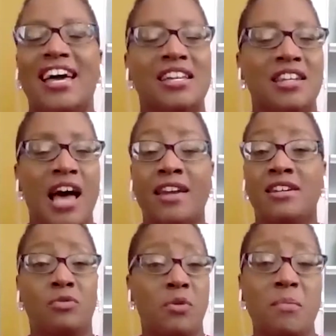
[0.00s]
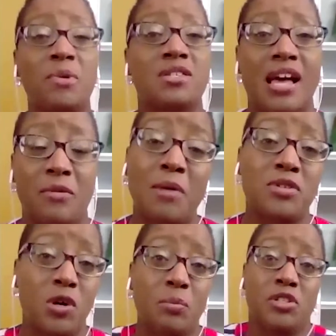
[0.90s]
I don't remember exactly. I
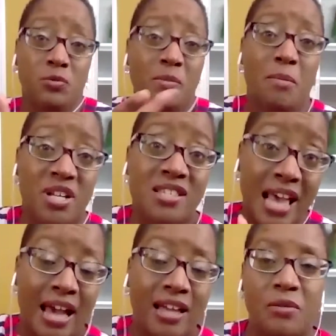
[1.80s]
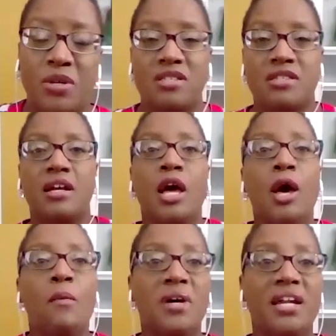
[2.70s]
was hoping you remembered exactly what it said.
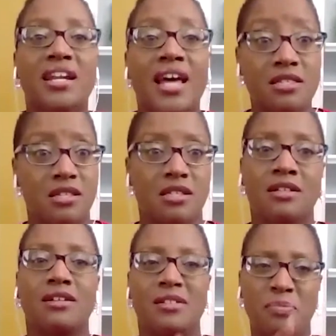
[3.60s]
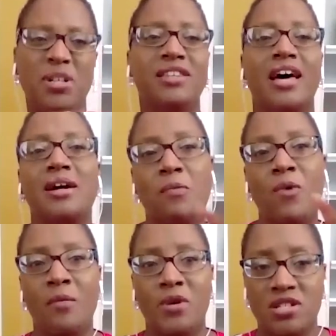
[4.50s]
But in essence, look, pull that up
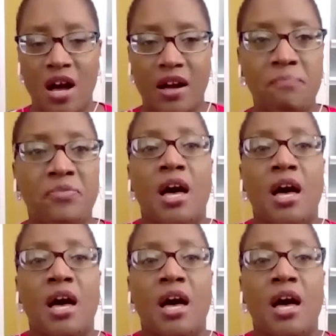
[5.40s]
while we're talking.